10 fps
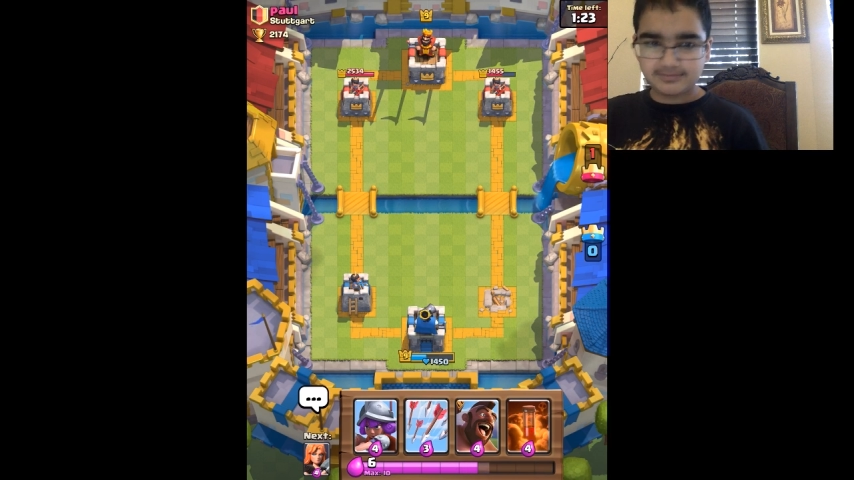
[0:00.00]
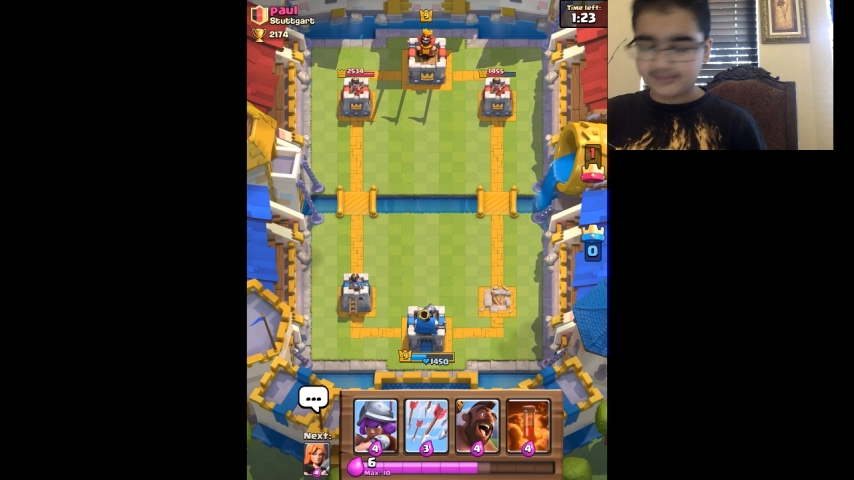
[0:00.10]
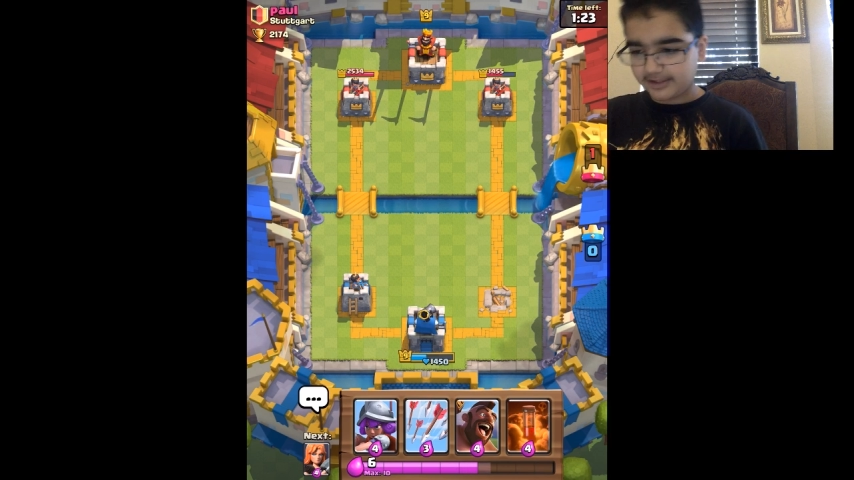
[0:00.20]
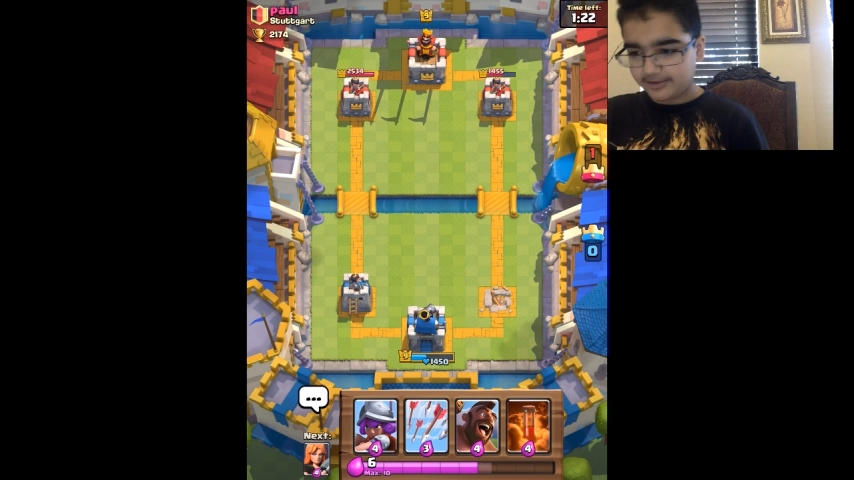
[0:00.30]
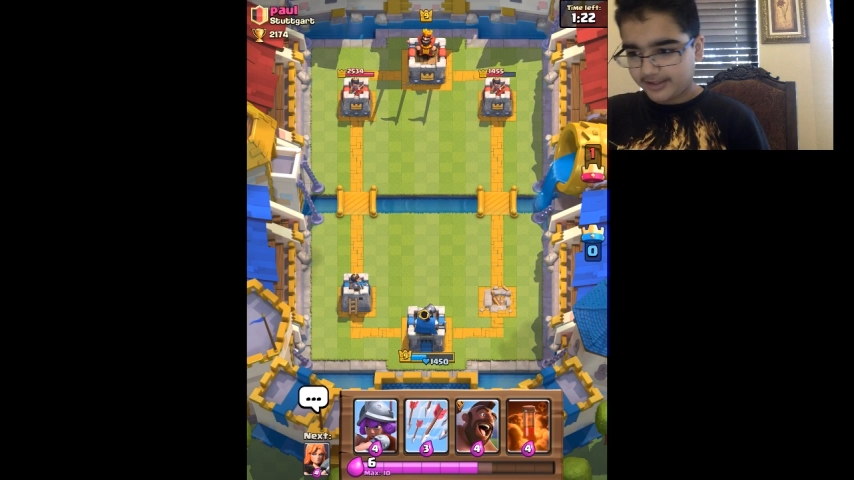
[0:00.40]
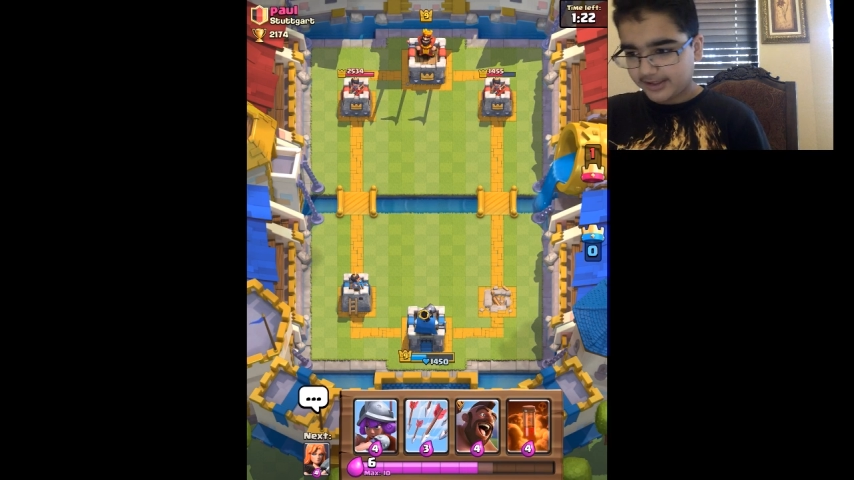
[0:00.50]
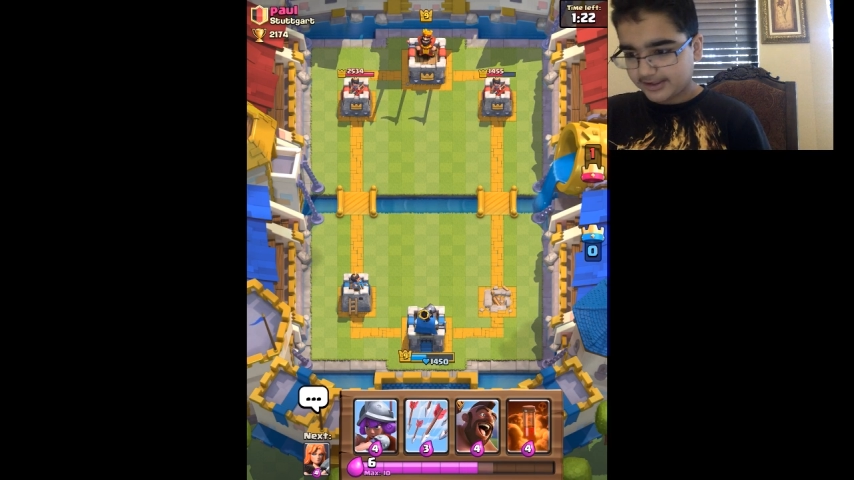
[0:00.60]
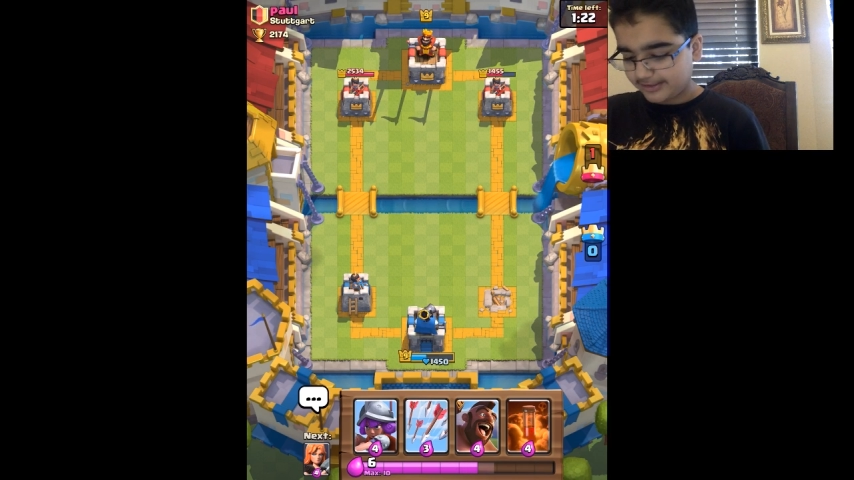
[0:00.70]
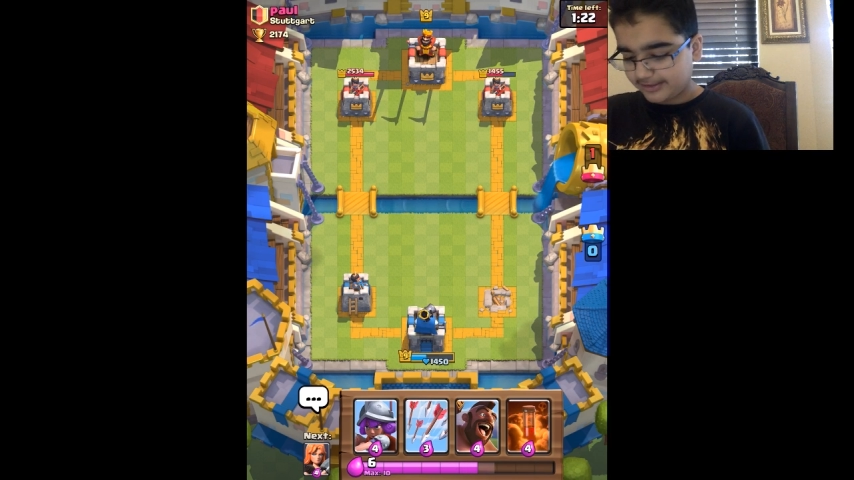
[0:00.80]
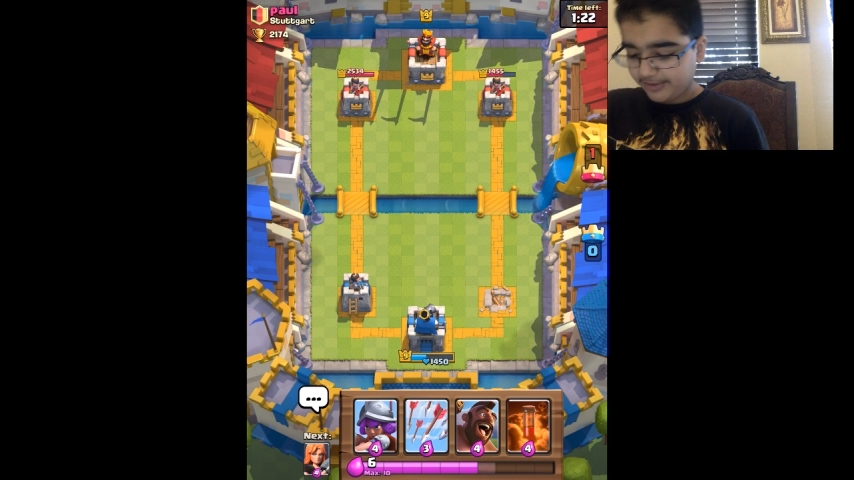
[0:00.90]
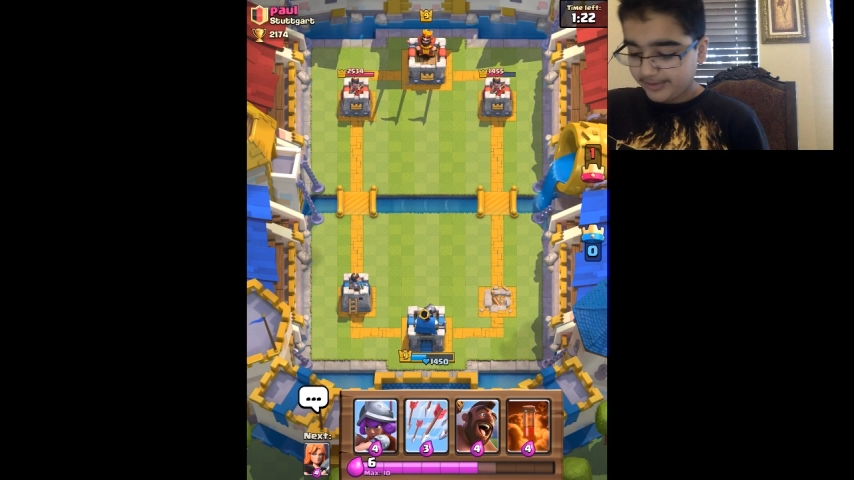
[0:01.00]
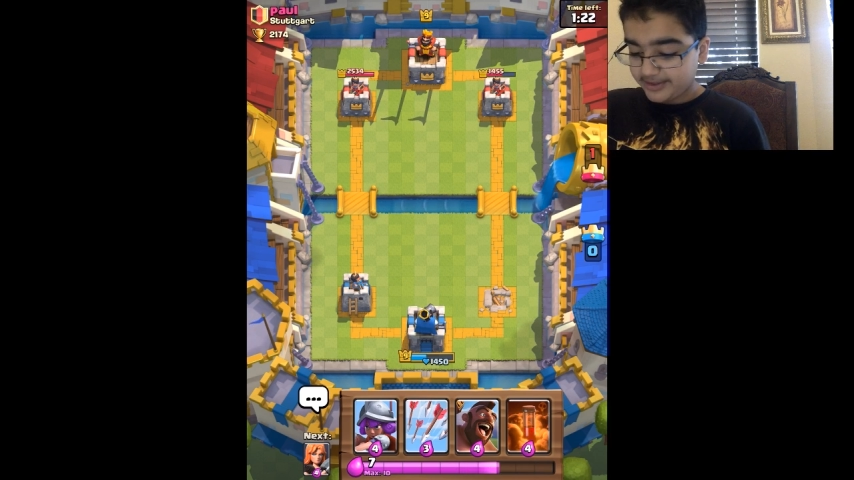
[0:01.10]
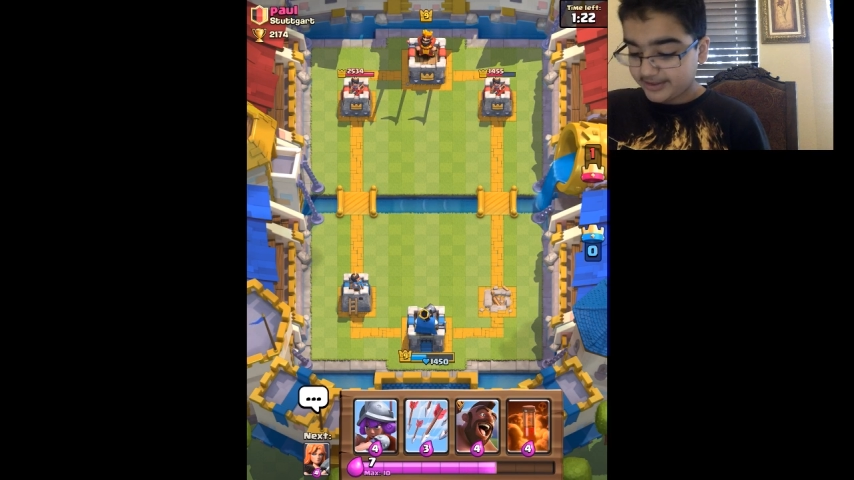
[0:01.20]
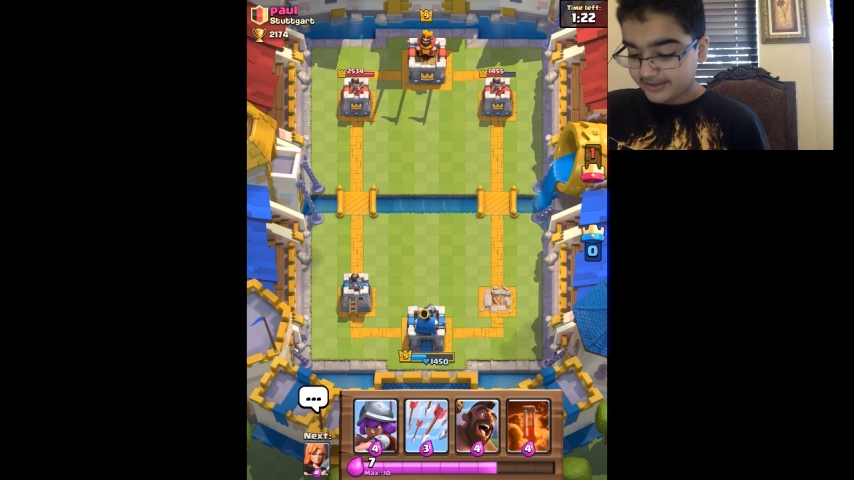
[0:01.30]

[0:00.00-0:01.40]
I don't know. If I win this,